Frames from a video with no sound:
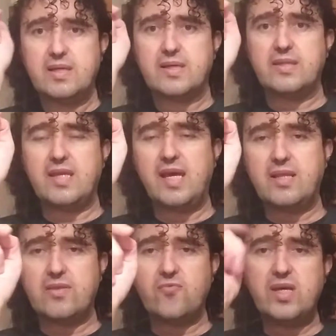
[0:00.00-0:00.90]

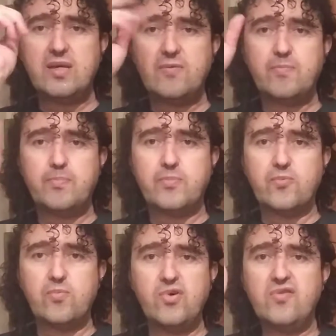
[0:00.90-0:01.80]
Then we
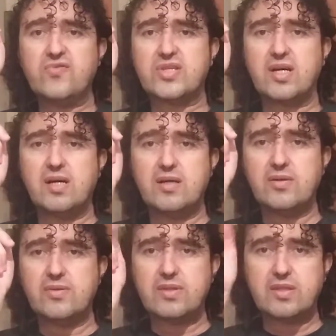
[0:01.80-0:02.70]
moved
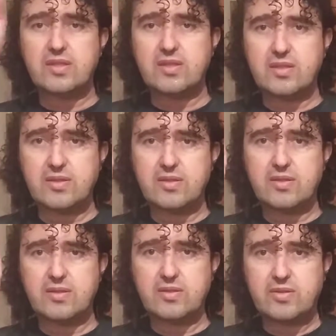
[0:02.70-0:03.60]
on
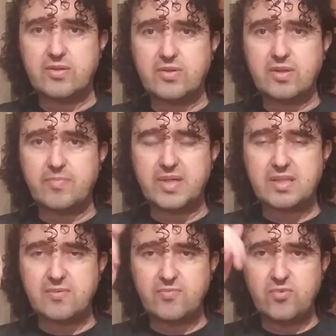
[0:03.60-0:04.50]
to the
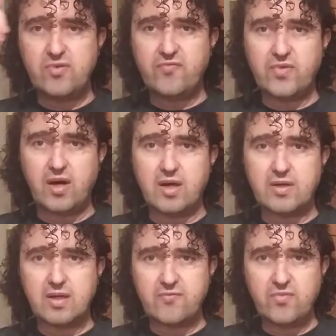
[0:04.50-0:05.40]

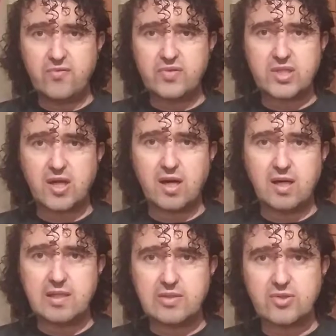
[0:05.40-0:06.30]
moved
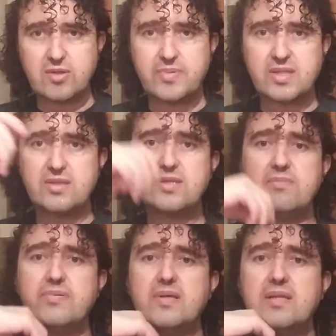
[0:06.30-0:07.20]
on to the present
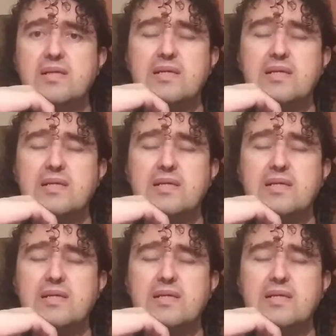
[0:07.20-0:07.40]
simple.